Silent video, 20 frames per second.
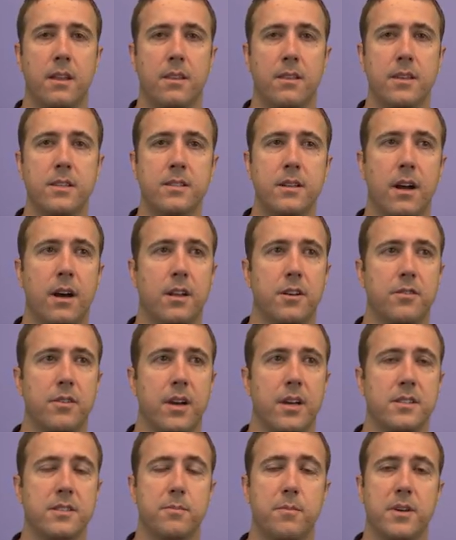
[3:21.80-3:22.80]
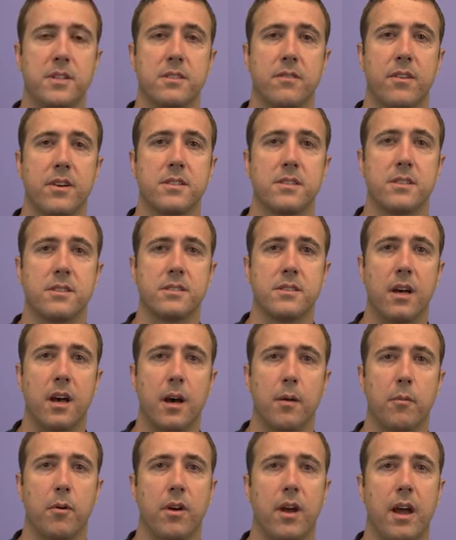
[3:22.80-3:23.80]
This contrast specifies the
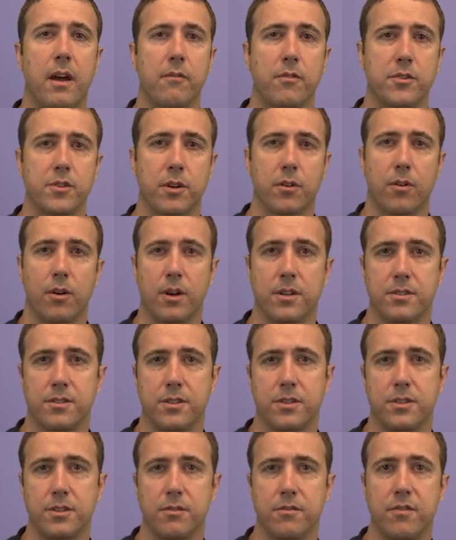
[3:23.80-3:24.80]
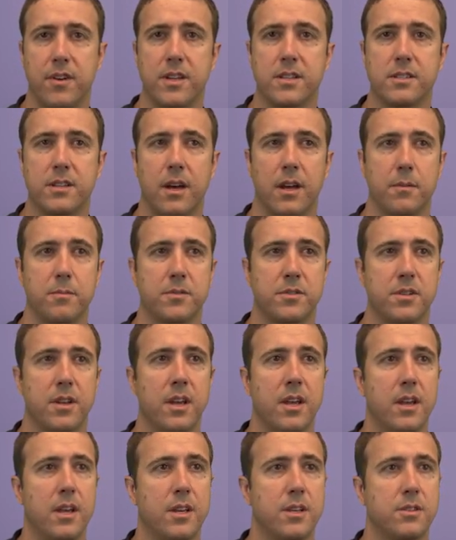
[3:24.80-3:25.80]
sum or average across the two face types.
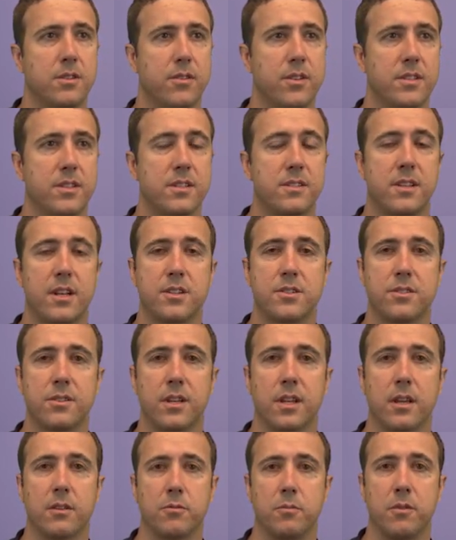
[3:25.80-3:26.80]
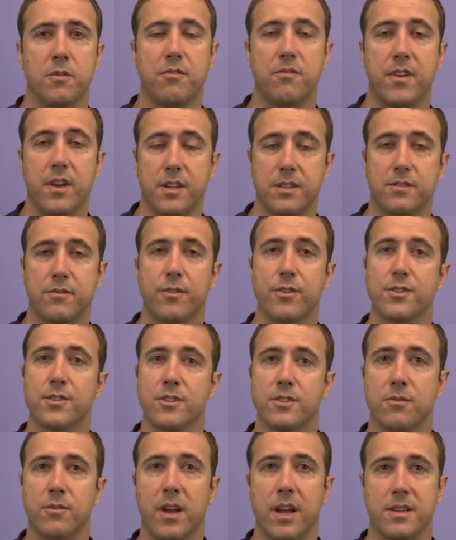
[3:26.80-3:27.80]
So this essentially gives me face
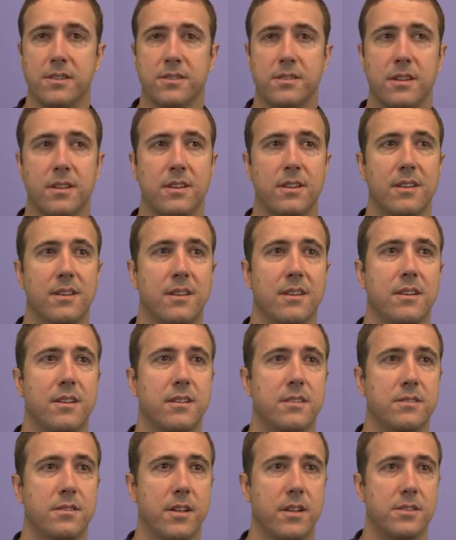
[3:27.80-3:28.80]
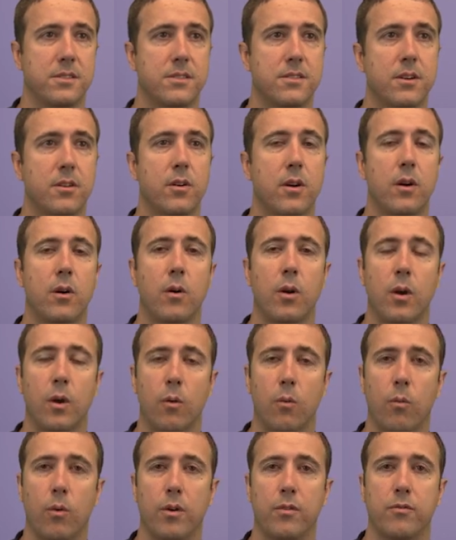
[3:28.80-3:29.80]
versus rest. So that's 0,
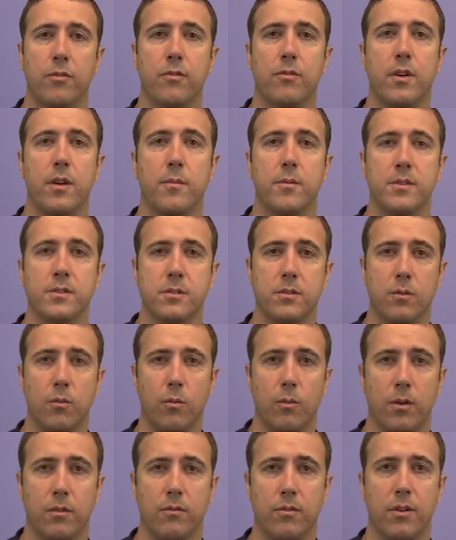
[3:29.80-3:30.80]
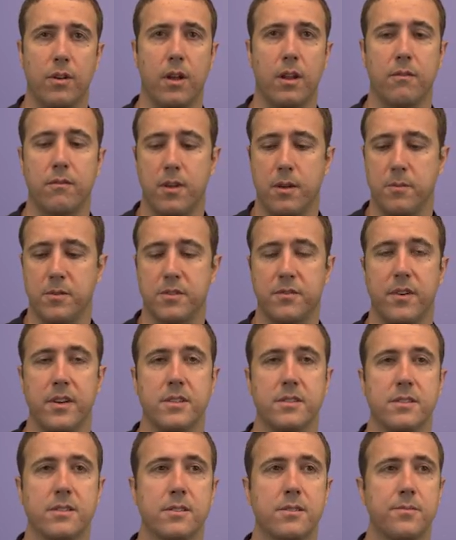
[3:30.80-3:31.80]
1 for famous, 1 for non-famous
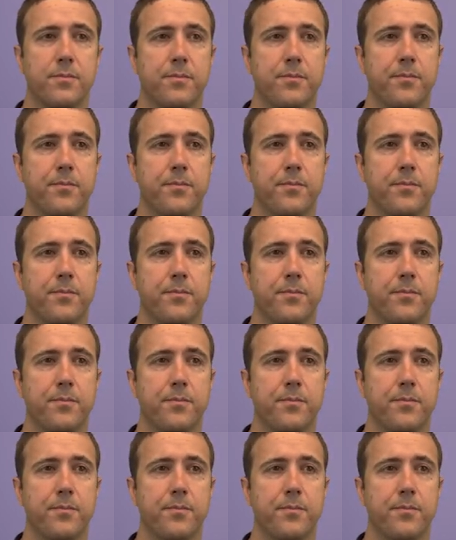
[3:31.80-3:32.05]
faces.